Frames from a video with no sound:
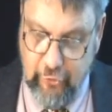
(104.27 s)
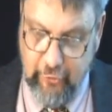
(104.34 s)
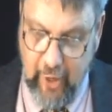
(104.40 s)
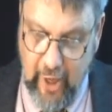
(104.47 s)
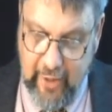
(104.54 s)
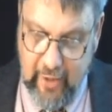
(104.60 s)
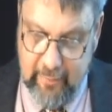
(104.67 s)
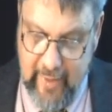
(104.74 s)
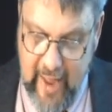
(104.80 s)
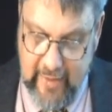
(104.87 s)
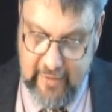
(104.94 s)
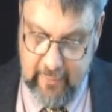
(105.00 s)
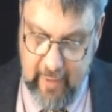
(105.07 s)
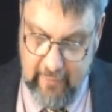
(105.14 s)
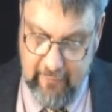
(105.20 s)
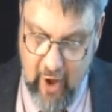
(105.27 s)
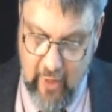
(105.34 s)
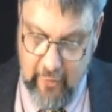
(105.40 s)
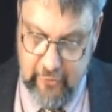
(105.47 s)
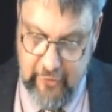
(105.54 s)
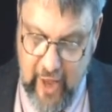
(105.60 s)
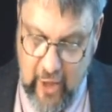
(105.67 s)
so that I come back to my
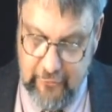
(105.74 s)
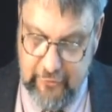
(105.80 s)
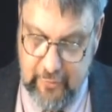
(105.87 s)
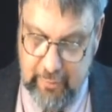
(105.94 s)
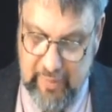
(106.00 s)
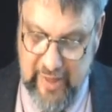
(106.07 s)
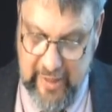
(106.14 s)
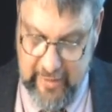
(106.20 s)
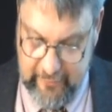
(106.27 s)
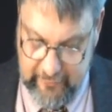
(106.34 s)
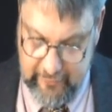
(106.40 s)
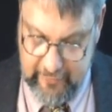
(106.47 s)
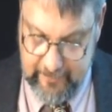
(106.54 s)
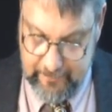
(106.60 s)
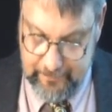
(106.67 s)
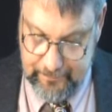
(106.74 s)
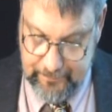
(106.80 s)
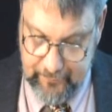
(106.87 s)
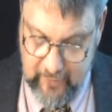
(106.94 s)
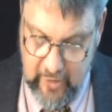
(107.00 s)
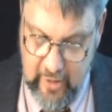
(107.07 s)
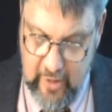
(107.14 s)
father's house in peace,
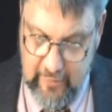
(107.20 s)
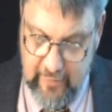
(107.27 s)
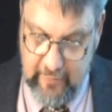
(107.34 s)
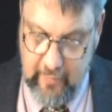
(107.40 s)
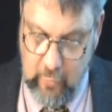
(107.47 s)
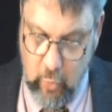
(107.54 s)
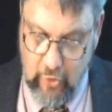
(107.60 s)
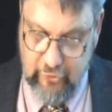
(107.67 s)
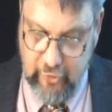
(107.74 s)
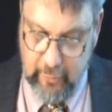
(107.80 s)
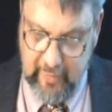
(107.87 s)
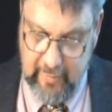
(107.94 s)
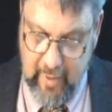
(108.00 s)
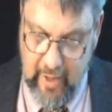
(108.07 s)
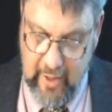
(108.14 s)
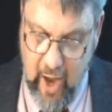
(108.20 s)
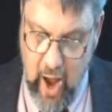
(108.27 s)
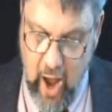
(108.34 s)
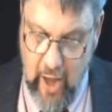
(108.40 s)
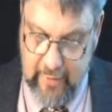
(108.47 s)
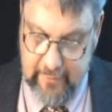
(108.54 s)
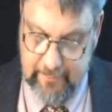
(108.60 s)
then the Lord shall be my
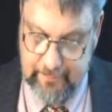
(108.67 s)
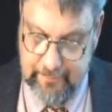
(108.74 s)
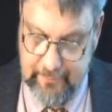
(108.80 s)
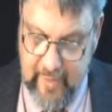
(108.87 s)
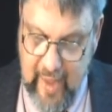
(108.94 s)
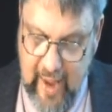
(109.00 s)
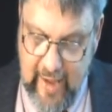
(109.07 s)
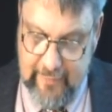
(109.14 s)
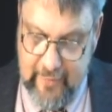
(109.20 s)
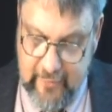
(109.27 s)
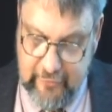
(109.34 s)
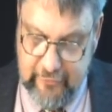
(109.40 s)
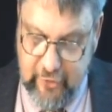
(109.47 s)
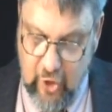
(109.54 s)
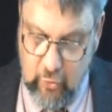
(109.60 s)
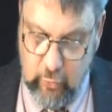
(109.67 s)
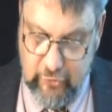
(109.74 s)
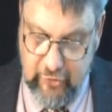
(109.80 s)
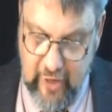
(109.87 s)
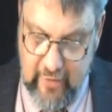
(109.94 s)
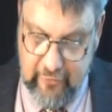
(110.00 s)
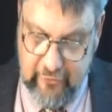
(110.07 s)
God. And this stone
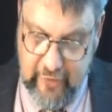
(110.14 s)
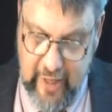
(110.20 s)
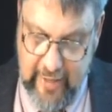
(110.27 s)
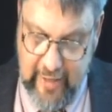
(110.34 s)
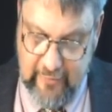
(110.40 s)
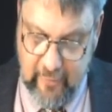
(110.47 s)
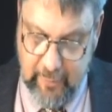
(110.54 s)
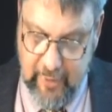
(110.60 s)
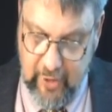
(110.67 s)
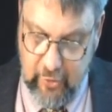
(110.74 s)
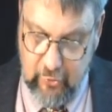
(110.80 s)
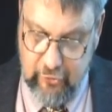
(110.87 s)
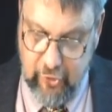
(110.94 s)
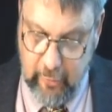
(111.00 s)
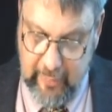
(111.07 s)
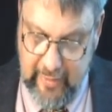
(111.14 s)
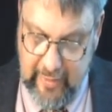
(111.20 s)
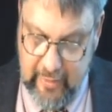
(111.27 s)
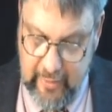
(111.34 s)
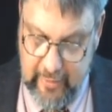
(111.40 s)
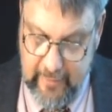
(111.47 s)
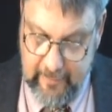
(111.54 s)
which I have set as a pillar shall
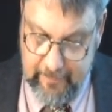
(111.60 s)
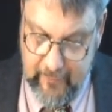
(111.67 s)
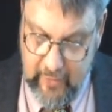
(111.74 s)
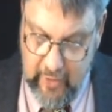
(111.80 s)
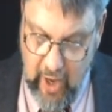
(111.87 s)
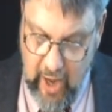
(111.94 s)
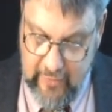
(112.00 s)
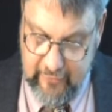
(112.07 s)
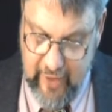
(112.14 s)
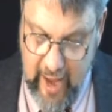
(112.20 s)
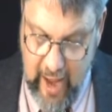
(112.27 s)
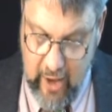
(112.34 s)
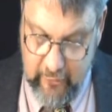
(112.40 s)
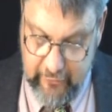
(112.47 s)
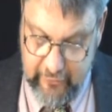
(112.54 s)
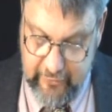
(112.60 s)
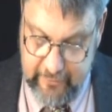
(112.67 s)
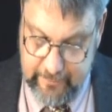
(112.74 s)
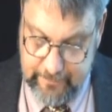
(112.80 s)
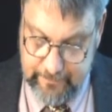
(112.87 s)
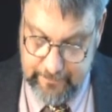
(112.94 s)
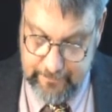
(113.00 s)
be God's house.
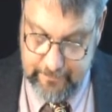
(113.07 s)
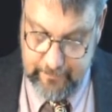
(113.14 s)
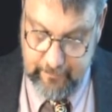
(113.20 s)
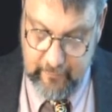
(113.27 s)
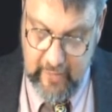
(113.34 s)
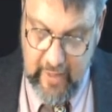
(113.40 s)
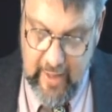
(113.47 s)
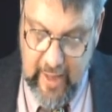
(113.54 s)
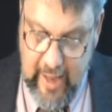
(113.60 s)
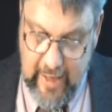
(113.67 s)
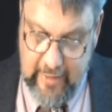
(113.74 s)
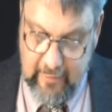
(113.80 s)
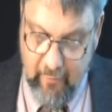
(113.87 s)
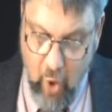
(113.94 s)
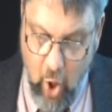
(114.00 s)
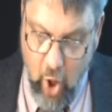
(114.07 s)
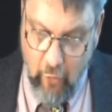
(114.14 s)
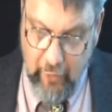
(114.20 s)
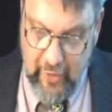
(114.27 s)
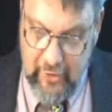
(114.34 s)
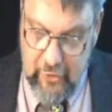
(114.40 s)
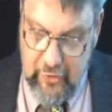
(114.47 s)
And of
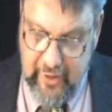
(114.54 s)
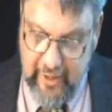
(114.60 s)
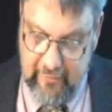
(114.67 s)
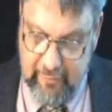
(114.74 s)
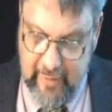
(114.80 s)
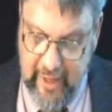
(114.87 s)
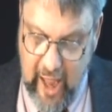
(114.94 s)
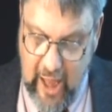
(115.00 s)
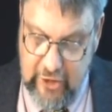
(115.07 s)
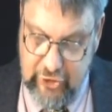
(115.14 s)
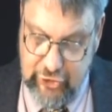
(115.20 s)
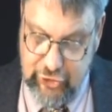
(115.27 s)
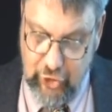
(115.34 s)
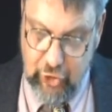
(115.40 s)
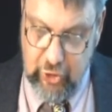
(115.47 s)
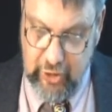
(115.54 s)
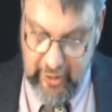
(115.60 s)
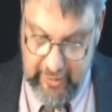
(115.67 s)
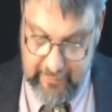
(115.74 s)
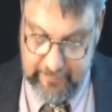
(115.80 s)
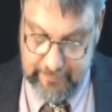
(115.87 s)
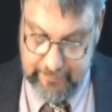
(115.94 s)
all that you give me, I
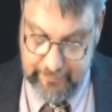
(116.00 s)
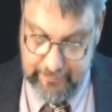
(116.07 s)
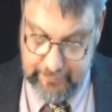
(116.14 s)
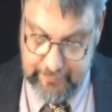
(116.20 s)
surely,